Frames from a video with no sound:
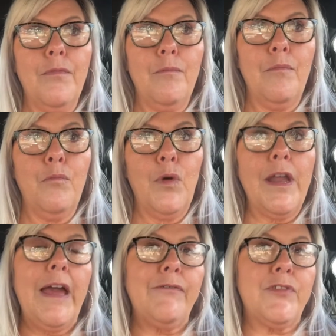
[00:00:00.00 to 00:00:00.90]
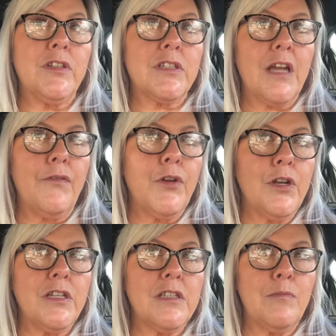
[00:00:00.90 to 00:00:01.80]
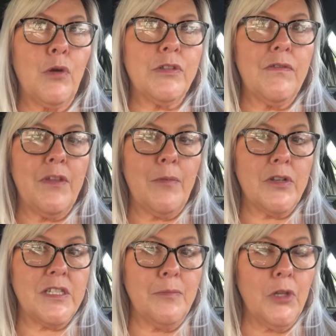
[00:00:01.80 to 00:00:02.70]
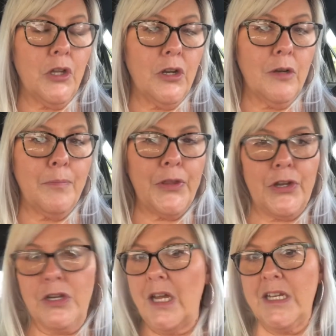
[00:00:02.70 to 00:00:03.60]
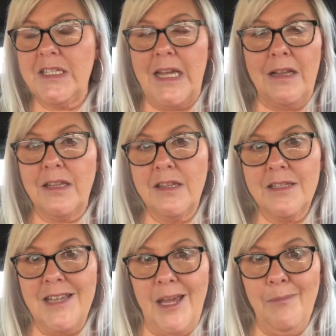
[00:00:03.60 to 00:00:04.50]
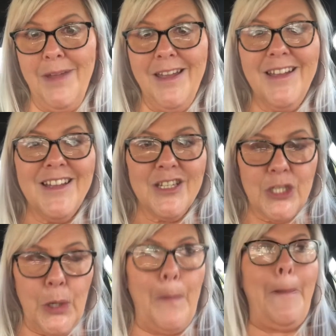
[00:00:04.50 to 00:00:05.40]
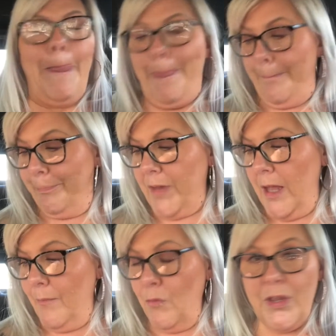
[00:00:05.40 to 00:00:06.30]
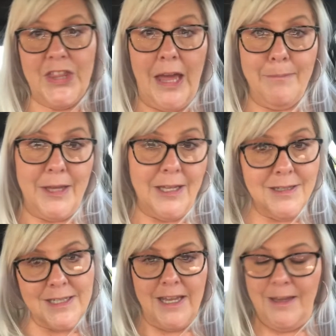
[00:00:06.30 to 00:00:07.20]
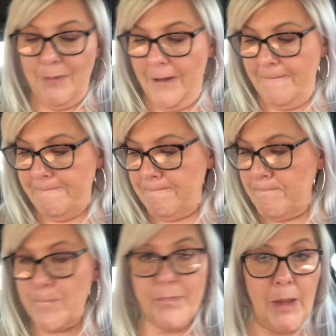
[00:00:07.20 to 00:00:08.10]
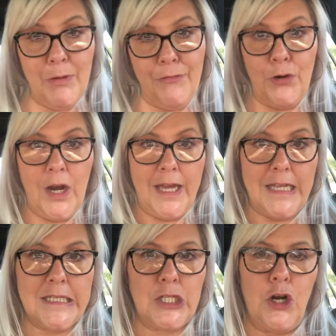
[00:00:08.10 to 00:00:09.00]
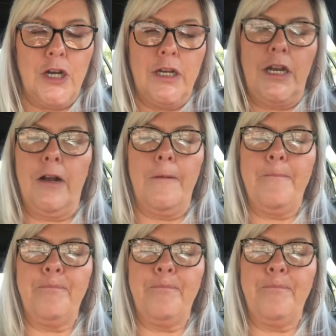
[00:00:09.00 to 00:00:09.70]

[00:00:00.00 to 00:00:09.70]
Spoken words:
What I've discovered is that most of them are similar, but they're not exactly the same. So with that being said, before I get started here,